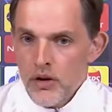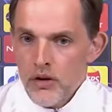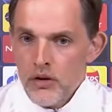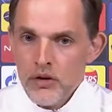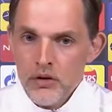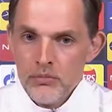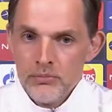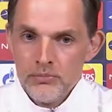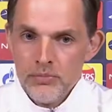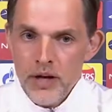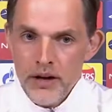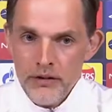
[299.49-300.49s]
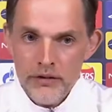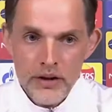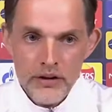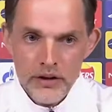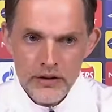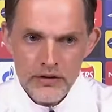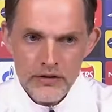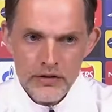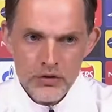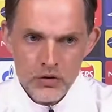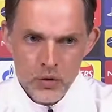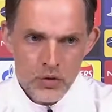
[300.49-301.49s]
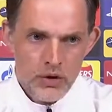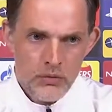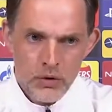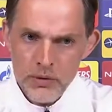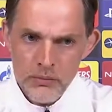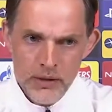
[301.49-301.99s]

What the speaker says: I think that Tony will be